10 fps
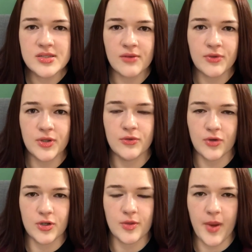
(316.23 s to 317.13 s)
something you've
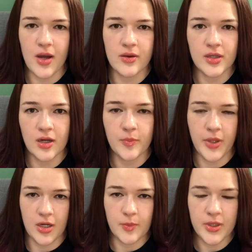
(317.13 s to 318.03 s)
heard about, are
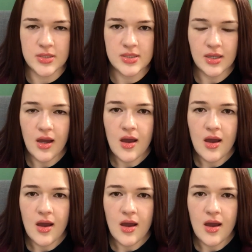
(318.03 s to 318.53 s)
parabens.